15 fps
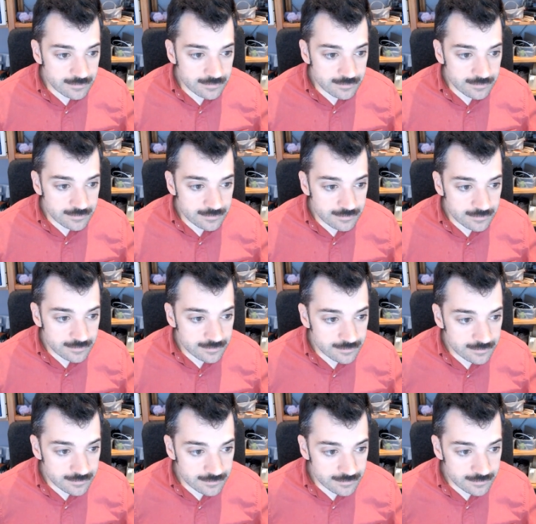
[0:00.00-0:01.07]

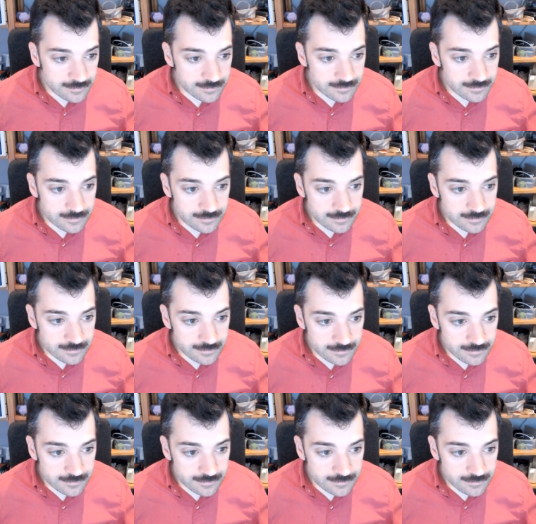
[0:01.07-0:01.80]
(silence)